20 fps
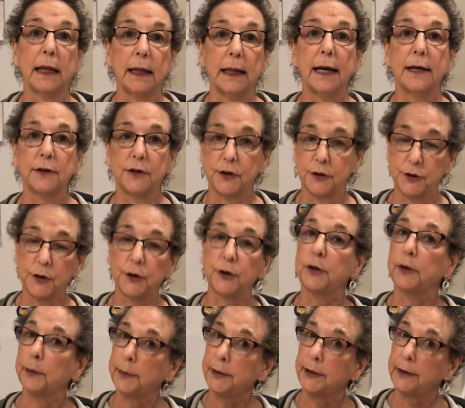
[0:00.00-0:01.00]
that has a
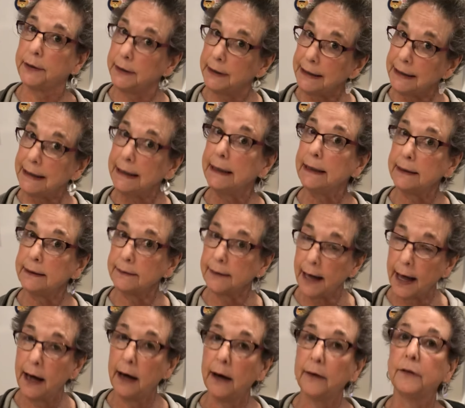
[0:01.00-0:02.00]
circle, but you need to
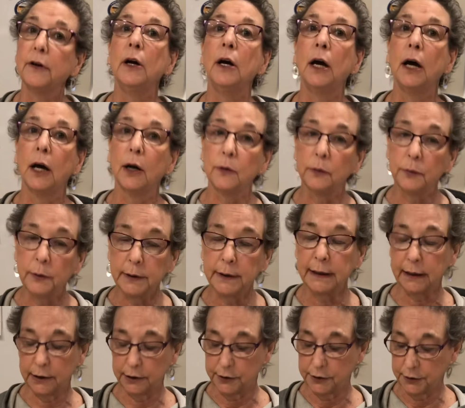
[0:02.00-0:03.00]
have a really
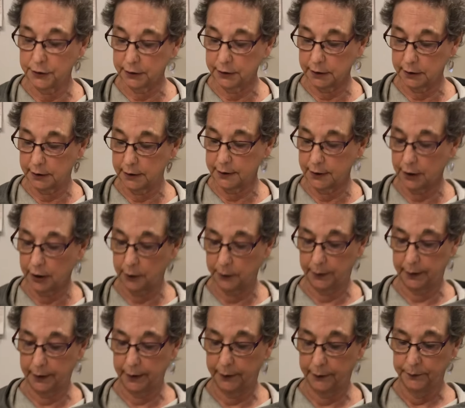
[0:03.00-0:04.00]
good circle to start
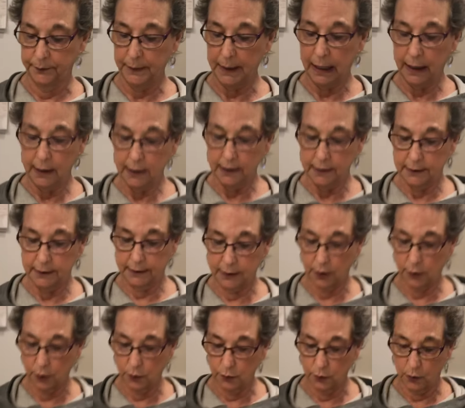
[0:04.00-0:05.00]
with.
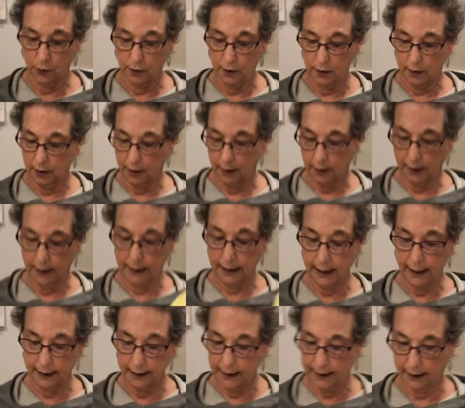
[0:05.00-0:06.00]
So I
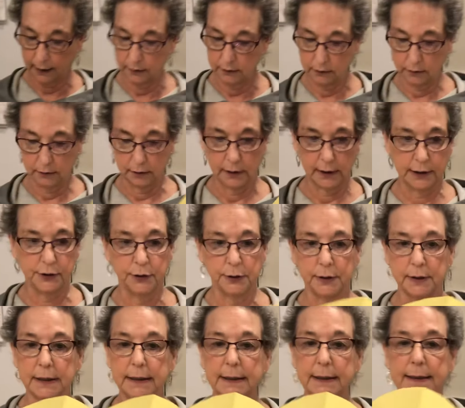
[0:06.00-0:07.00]
cut it out, as you
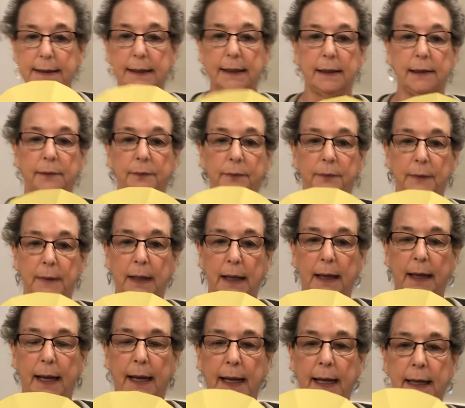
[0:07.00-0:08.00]
can see,
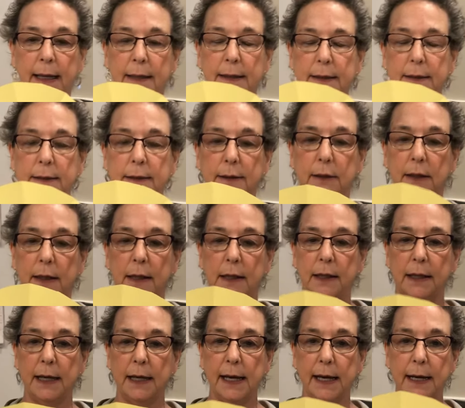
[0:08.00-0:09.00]
and
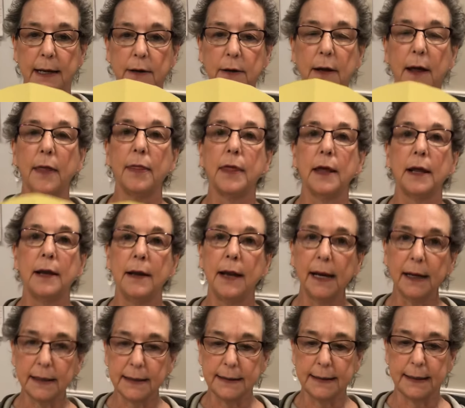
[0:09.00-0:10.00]
then the
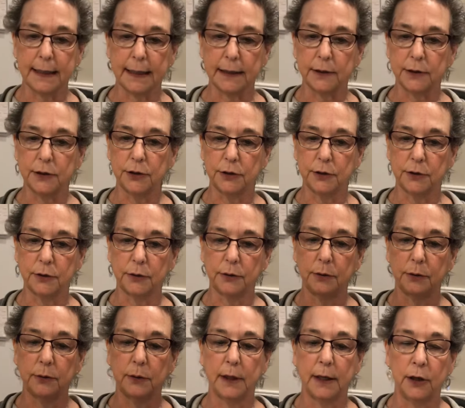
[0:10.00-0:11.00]
next thing to
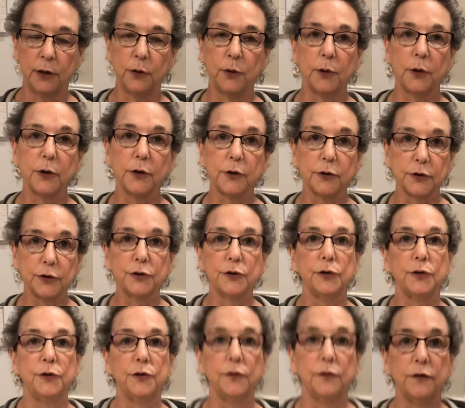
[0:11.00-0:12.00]
do, in order to
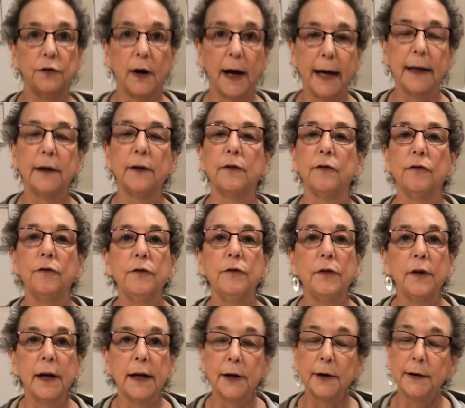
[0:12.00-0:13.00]
divide it
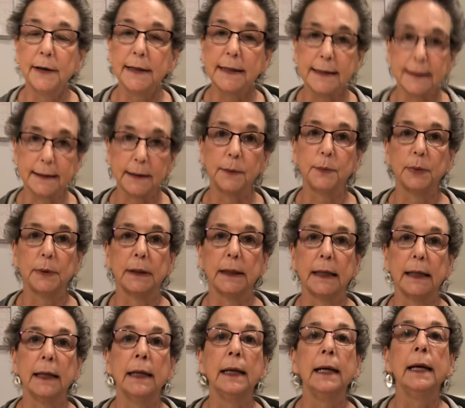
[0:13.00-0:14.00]
very simply